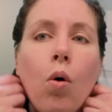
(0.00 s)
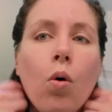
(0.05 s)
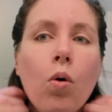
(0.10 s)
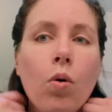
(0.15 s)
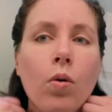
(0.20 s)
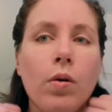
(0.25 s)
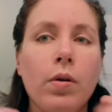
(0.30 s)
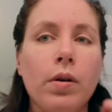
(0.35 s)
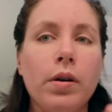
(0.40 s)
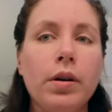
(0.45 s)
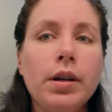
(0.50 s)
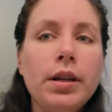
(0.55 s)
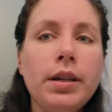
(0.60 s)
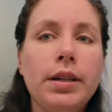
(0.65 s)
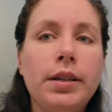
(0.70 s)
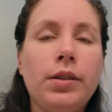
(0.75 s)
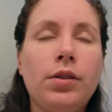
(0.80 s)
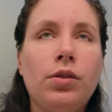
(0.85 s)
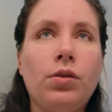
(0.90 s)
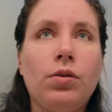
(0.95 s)
Or
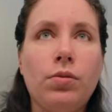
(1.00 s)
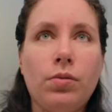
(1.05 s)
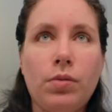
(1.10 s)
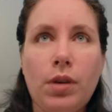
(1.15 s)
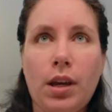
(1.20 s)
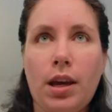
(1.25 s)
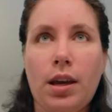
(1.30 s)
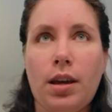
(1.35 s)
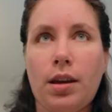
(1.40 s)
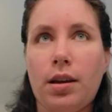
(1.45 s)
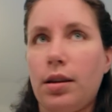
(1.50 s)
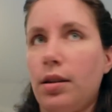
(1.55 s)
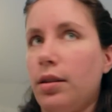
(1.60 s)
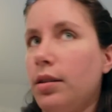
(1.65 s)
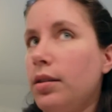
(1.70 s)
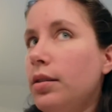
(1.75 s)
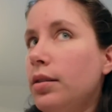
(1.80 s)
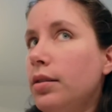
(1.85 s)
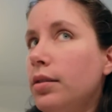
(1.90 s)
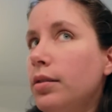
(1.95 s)
you
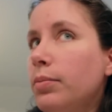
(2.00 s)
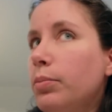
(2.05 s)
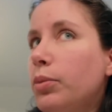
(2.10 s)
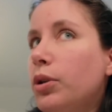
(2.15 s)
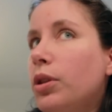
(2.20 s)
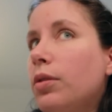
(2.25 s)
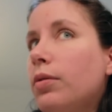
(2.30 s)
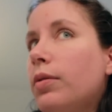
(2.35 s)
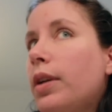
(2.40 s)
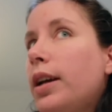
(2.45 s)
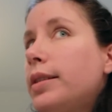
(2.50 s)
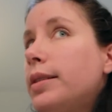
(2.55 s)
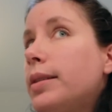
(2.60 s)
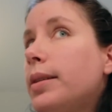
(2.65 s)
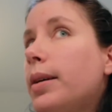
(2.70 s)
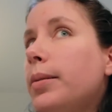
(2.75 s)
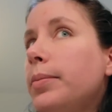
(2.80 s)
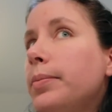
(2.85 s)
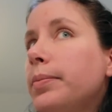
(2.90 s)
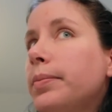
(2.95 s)
can put the
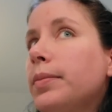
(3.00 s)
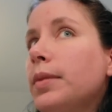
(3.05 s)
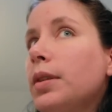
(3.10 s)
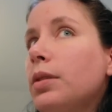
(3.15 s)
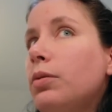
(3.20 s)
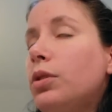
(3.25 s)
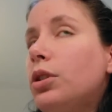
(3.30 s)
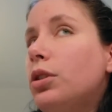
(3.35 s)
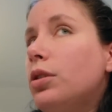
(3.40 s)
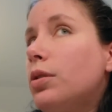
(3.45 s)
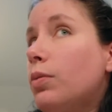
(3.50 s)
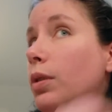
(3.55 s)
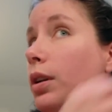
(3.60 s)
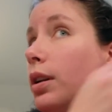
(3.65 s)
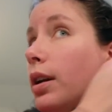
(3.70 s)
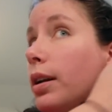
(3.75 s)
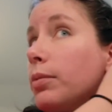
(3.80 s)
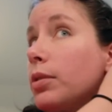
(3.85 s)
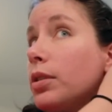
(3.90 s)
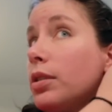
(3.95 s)
rest up, which is
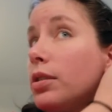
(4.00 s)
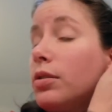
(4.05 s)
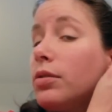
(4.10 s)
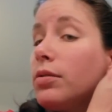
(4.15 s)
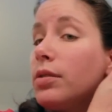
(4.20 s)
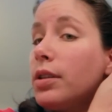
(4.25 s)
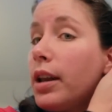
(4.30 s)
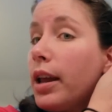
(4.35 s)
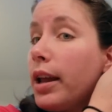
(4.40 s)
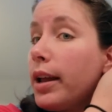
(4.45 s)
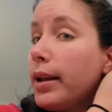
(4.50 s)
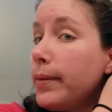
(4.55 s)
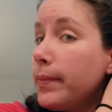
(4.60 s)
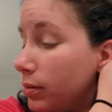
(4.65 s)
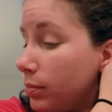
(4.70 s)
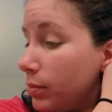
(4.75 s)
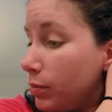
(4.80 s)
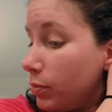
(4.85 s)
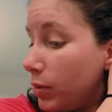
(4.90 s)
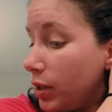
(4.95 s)
what I'm gonna do today.
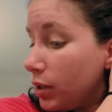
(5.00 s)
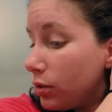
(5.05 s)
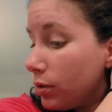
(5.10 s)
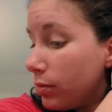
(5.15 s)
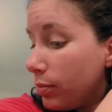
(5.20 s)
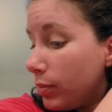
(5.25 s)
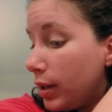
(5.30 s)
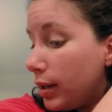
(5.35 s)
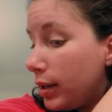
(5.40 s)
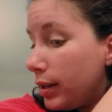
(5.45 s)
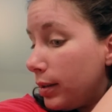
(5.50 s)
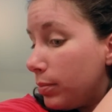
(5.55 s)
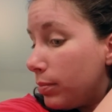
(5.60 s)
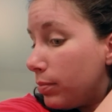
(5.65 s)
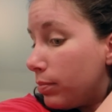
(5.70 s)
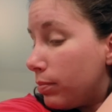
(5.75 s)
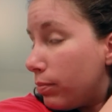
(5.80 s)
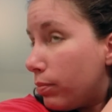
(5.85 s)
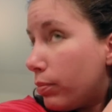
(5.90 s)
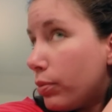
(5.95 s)
So I'm gonna make sure my
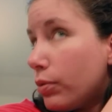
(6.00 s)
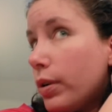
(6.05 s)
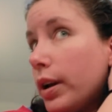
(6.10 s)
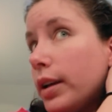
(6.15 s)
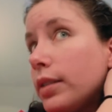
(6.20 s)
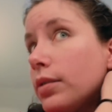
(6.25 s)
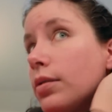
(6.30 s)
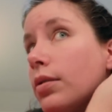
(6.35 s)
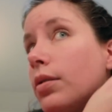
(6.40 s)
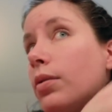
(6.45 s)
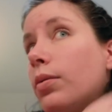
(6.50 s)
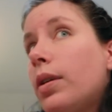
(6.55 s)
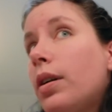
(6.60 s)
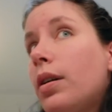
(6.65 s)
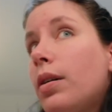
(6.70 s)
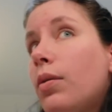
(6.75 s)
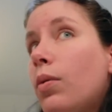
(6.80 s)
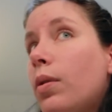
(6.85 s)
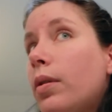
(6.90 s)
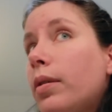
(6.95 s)
barrettes are
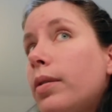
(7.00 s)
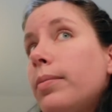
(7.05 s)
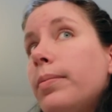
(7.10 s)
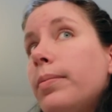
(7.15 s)
where I want